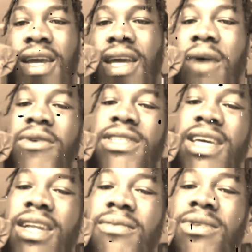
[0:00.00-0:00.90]
And I would
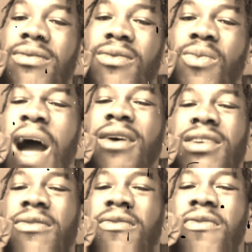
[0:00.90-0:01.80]
tell them, why
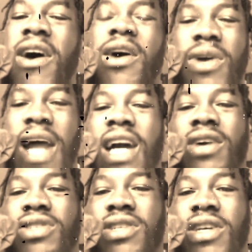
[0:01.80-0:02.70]
the fuck would I
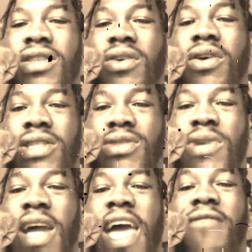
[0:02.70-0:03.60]
go to the authorities
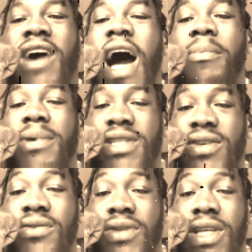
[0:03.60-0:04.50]
when I have an
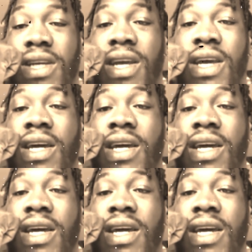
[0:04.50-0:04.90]
opportunity